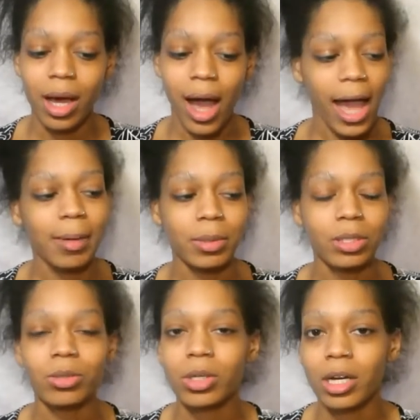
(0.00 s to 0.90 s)
I am a
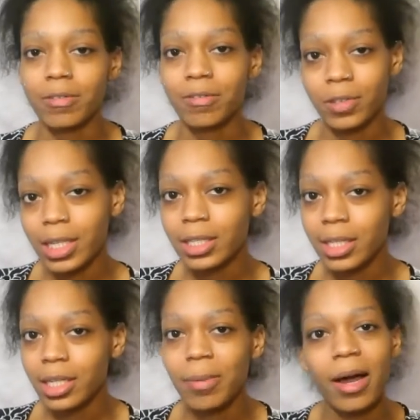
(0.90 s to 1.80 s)
little
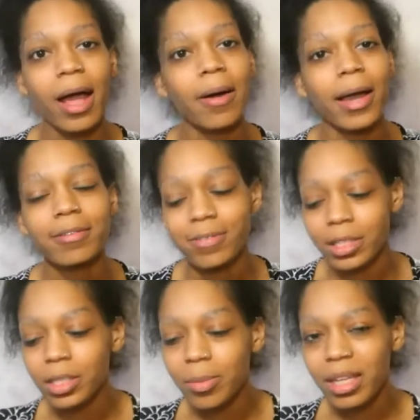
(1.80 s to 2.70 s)
conflicted about how I
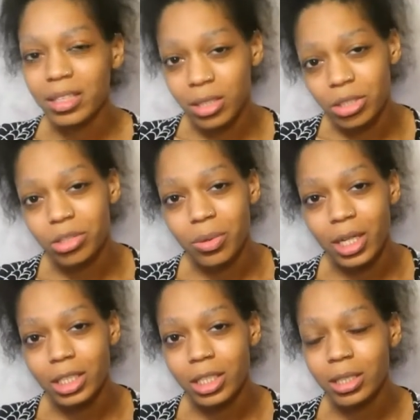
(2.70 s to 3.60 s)
feel about the
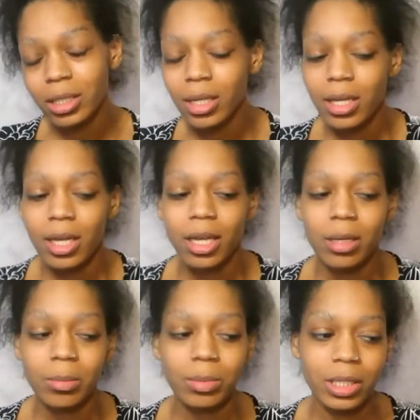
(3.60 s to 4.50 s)
situation,
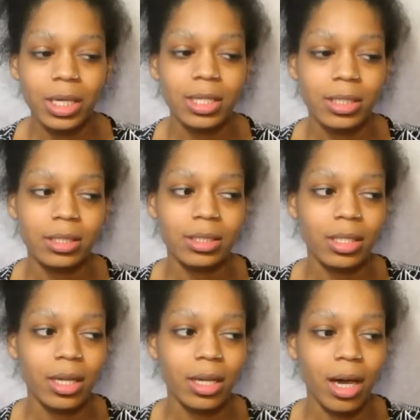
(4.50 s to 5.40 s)
because
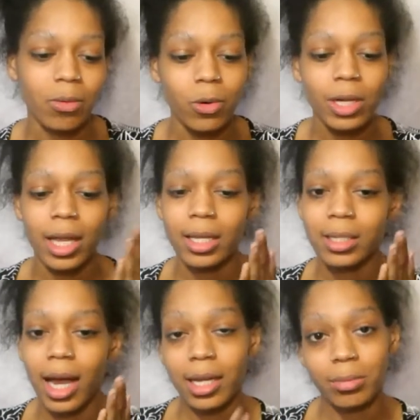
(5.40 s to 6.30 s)
on one hand
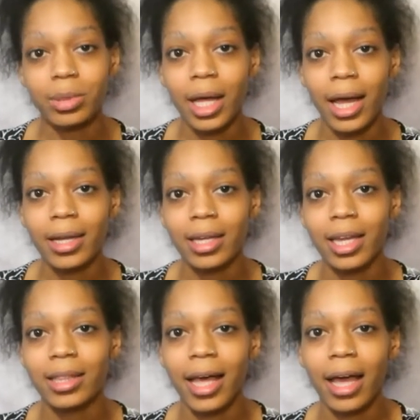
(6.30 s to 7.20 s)
I am Black
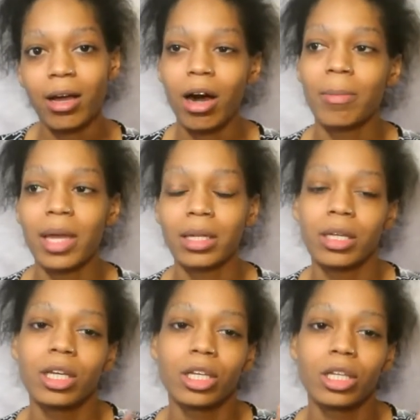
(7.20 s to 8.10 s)
and that
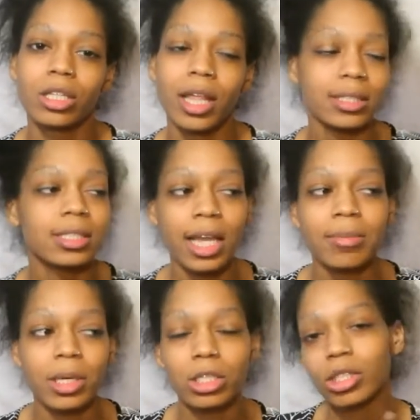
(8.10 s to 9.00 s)

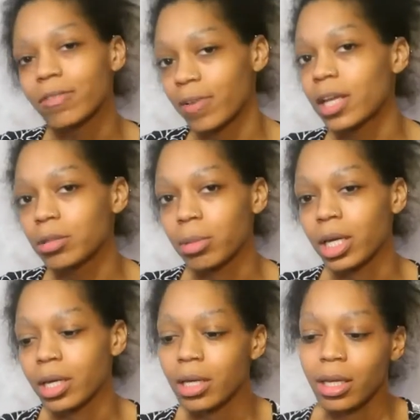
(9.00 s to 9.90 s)
statement should offend
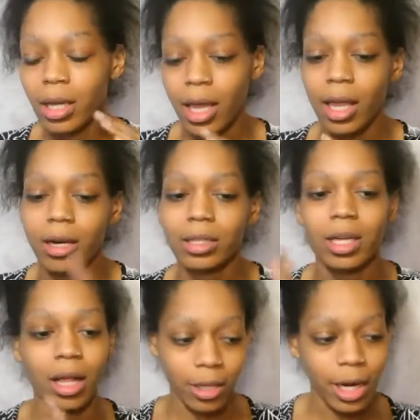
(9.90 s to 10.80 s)
me, and on the
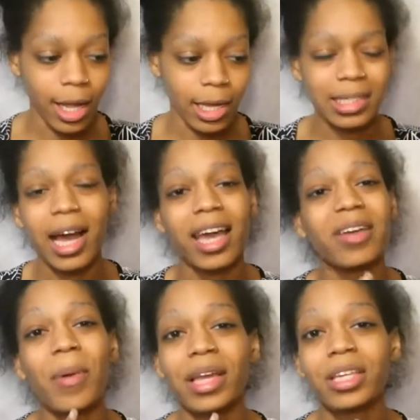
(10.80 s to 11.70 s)
other hand I
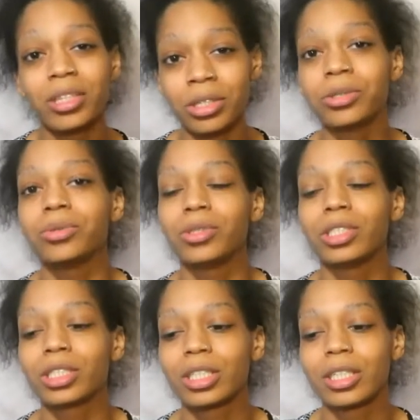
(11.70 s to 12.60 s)
am a
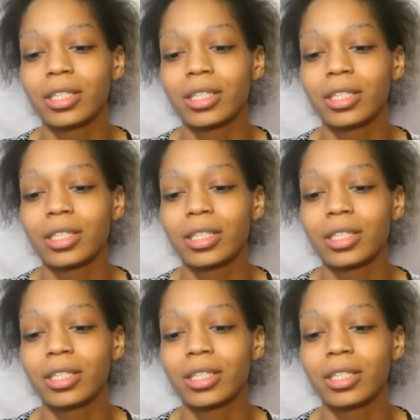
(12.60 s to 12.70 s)
huge